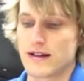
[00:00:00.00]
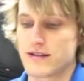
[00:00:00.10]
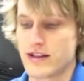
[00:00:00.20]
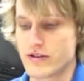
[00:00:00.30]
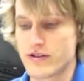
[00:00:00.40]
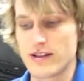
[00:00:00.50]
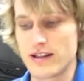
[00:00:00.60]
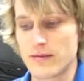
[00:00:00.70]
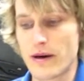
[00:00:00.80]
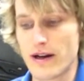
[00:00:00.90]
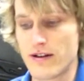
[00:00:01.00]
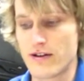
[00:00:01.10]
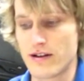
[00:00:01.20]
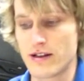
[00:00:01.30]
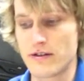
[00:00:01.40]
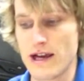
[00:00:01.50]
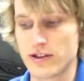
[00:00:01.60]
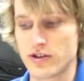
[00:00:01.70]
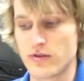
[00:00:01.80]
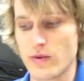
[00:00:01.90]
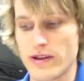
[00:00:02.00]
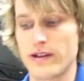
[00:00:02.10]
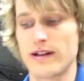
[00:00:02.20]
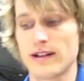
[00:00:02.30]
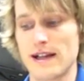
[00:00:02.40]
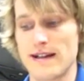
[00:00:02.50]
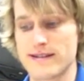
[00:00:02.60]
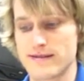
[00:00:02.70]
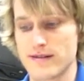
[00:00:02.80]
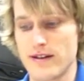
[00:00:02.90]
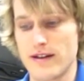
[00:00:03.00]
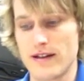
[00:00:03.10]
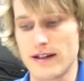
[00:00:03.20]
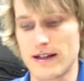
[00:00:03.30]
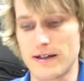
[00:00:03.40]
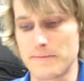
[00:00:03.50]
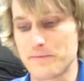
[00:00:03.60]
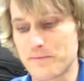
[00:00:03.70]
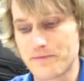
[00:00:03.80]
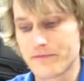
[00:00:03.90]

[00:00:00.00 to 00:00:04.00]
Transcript: Teachers need to monitor interaction within a class, and